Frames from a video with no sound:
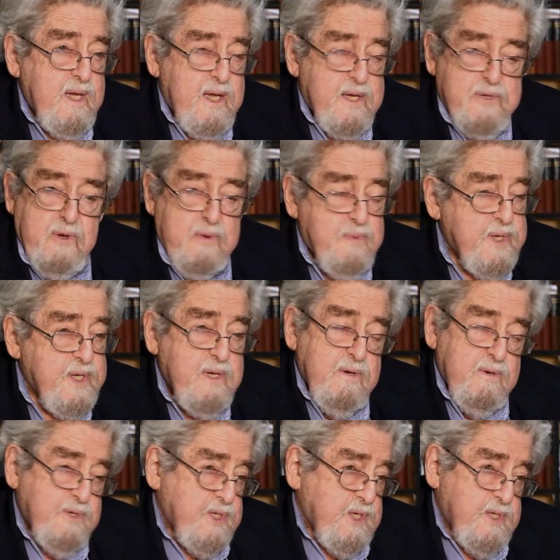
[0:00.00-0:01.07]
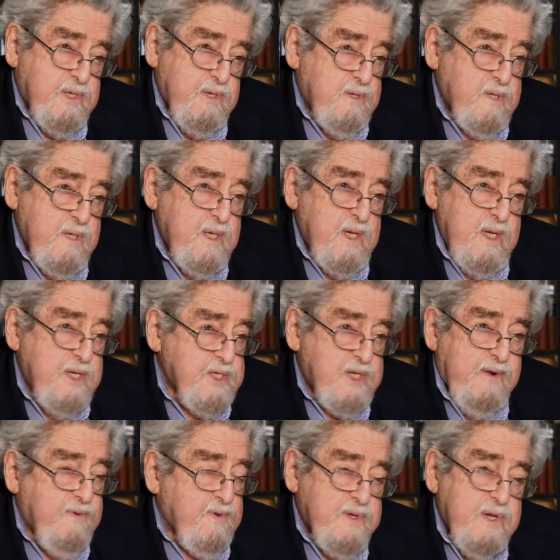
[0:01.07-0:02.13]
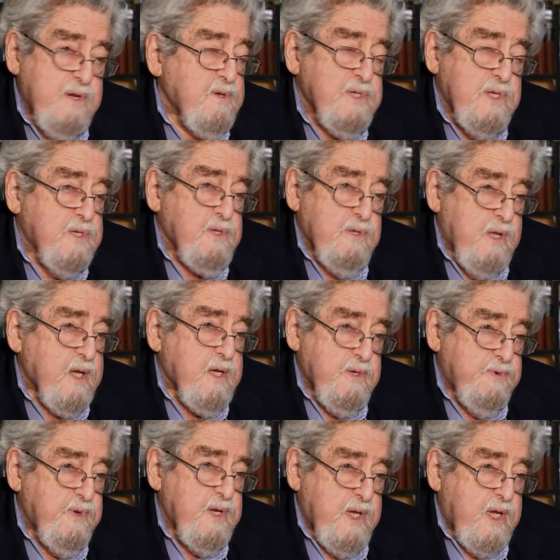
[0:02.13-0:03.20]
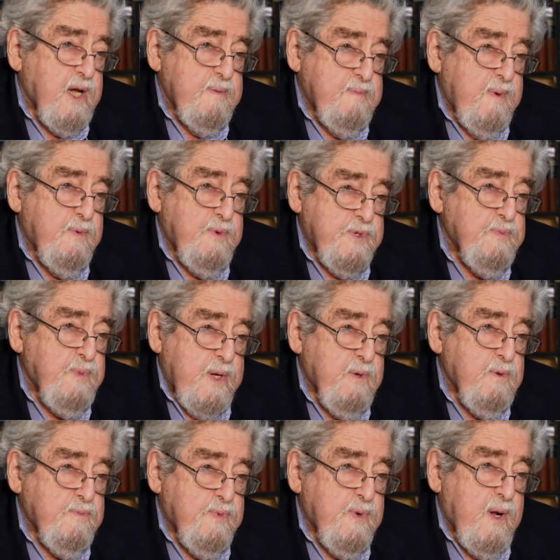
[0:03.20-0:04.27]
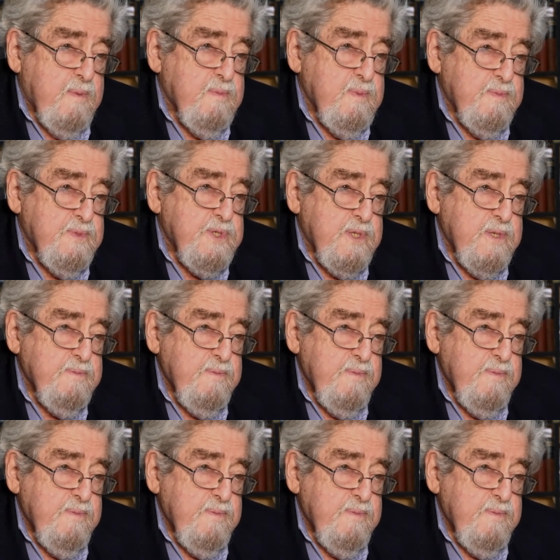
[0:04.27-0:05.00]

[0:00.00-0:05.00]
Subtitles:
It took me years until, several years until I could really come up with my own problems.